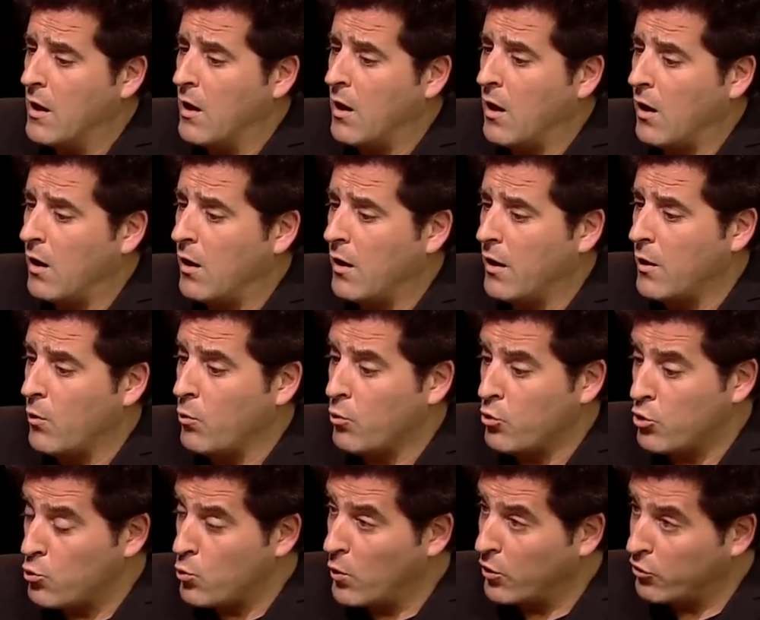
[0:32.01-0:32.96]
The
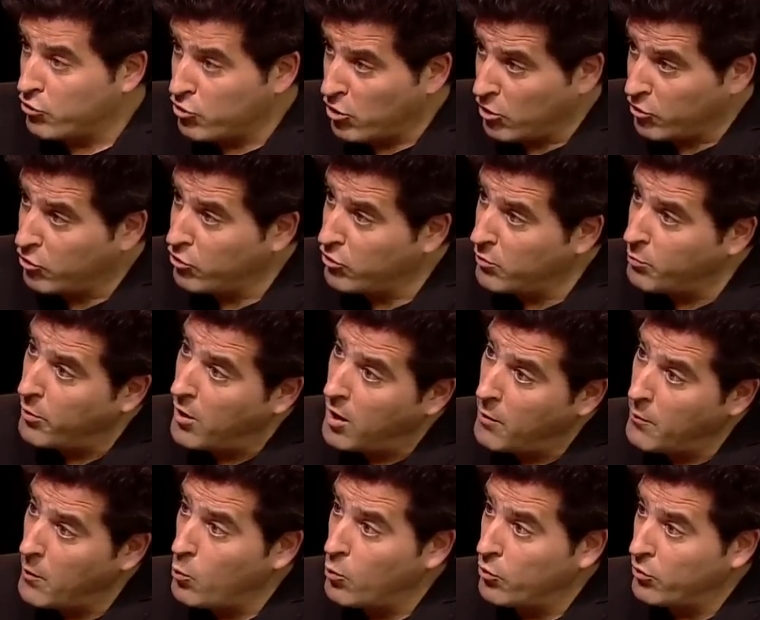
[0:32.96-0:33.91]
U.S. Justice
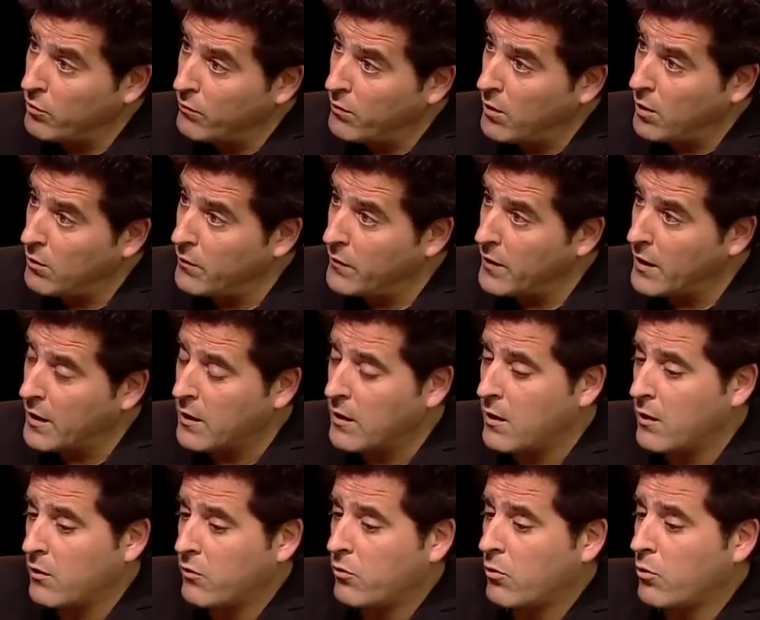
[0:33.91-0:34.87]
Department was involved in that
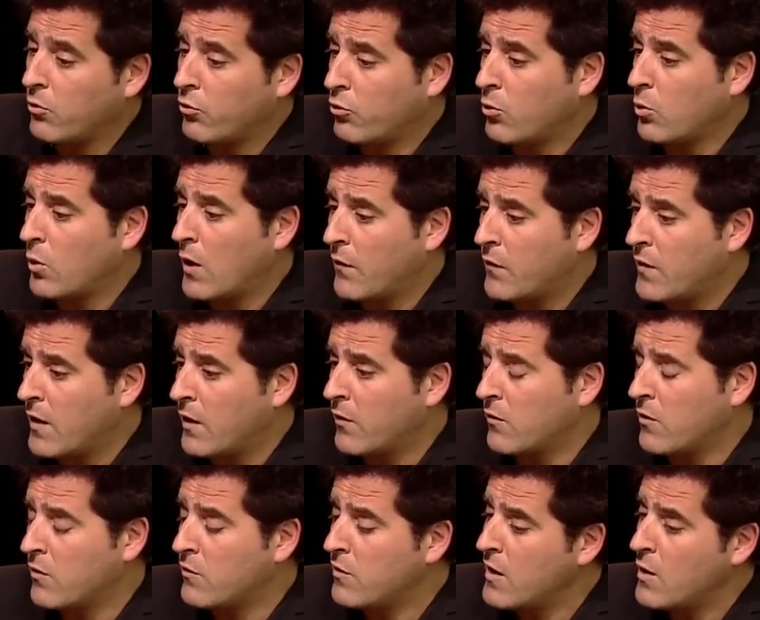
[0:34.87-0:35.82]
case also. At the end
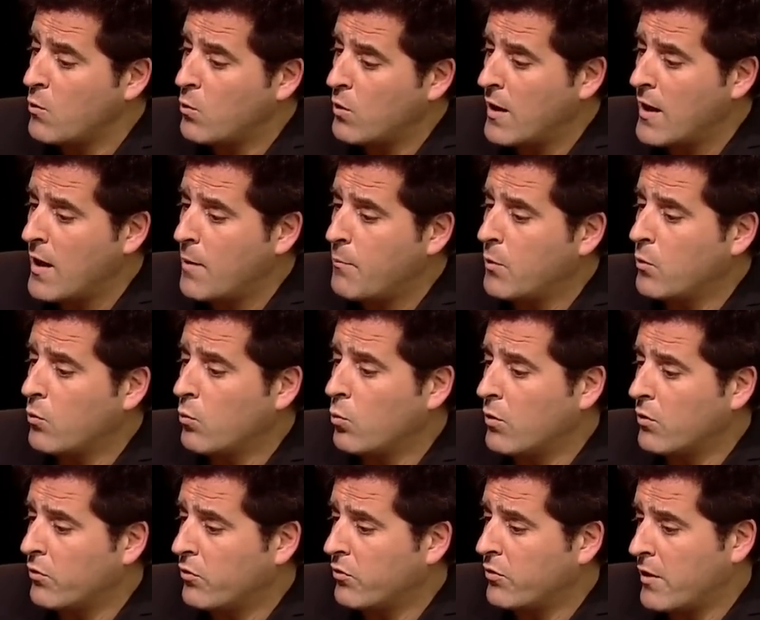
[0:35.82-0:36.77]
of the day, what happened
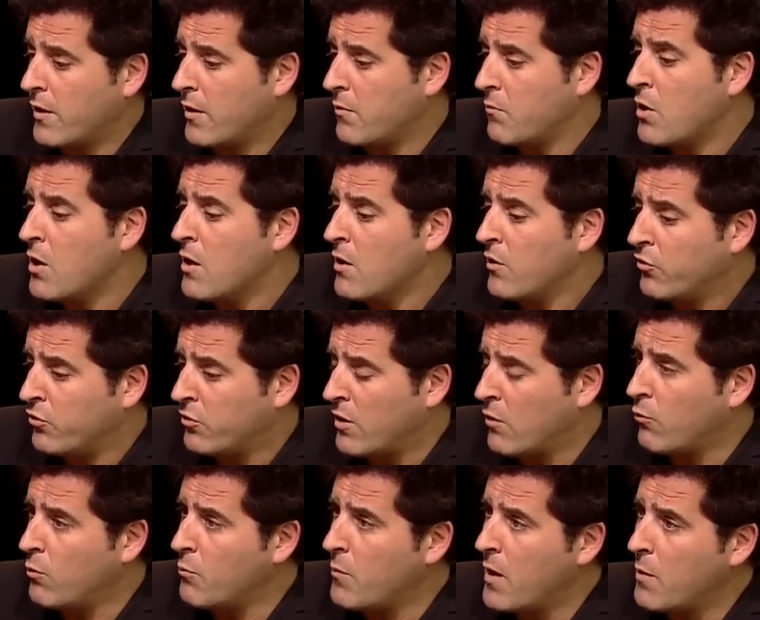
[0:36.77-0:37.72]
was that
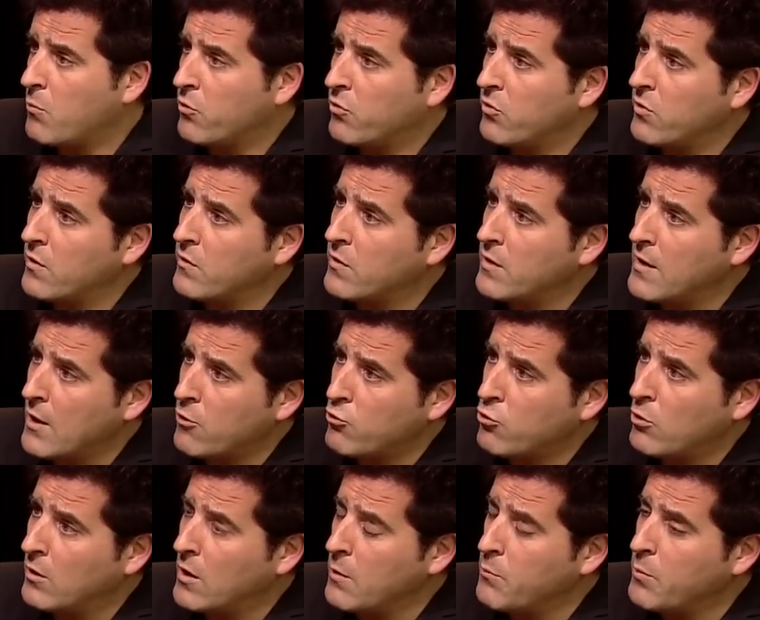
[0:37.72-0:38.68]
several members of the
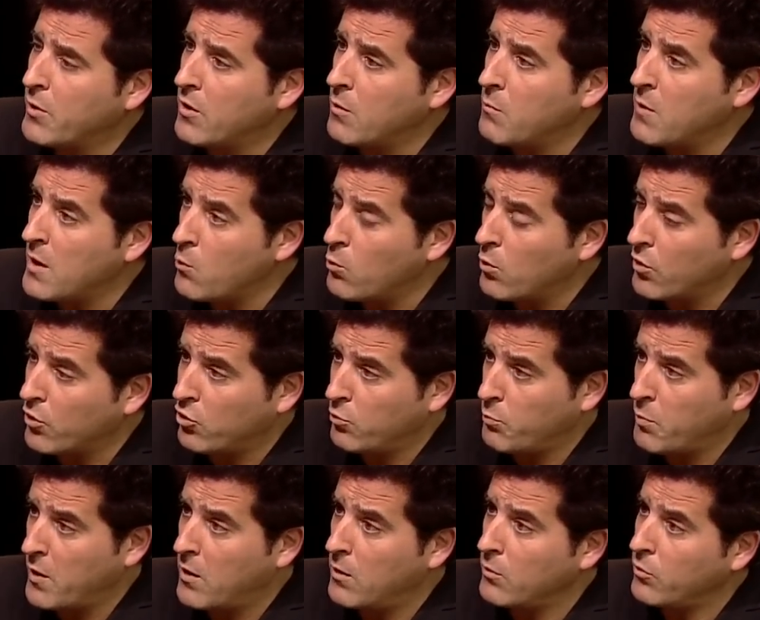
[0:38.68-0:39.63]
International Olympic Committee were
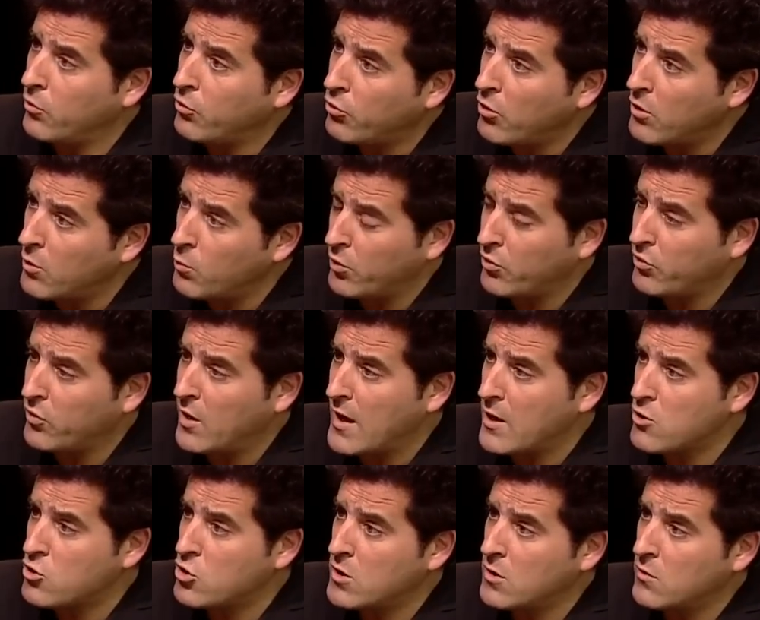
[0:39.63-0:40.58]
expelled, certain were
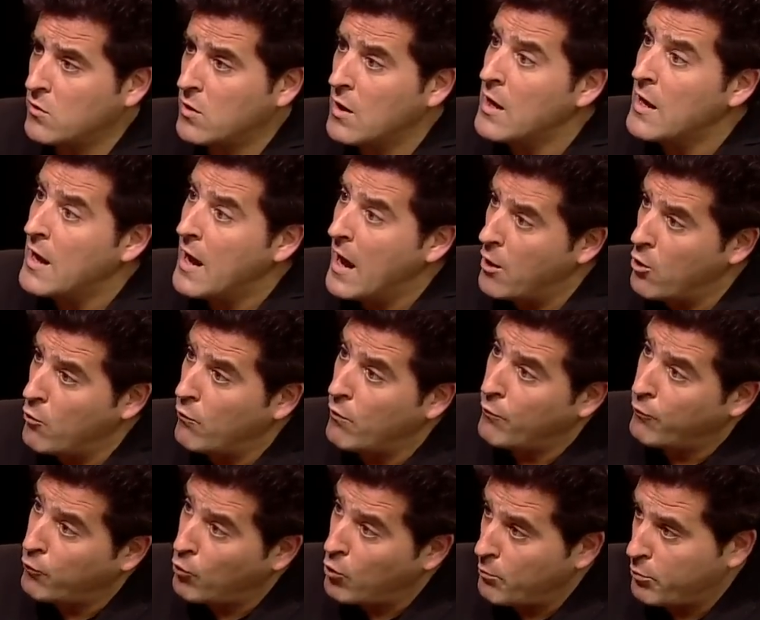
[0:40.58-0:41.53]
sanctioned, and a
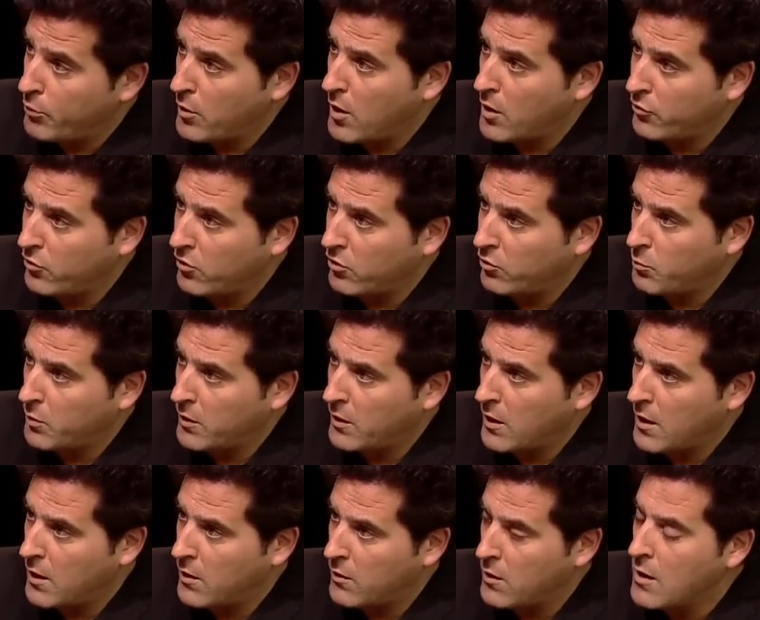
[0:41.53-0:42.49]
reform process
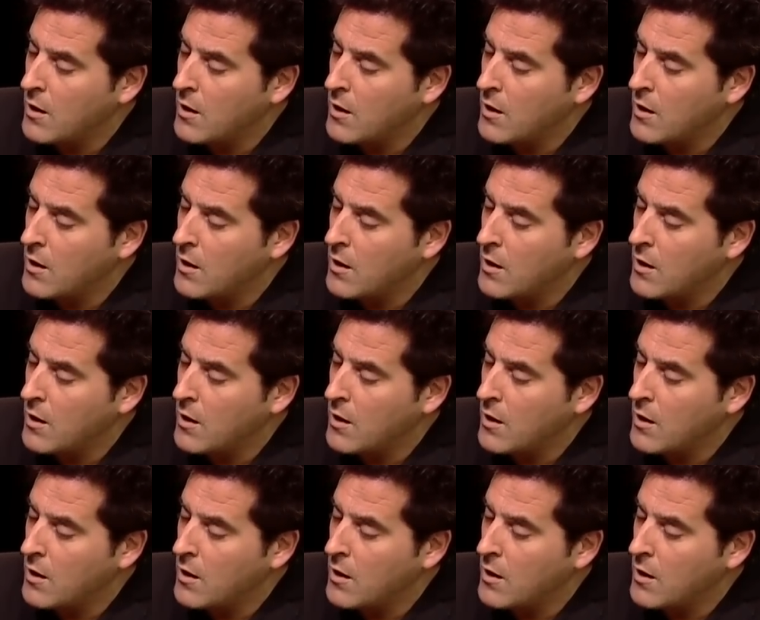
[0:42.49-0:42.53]
began.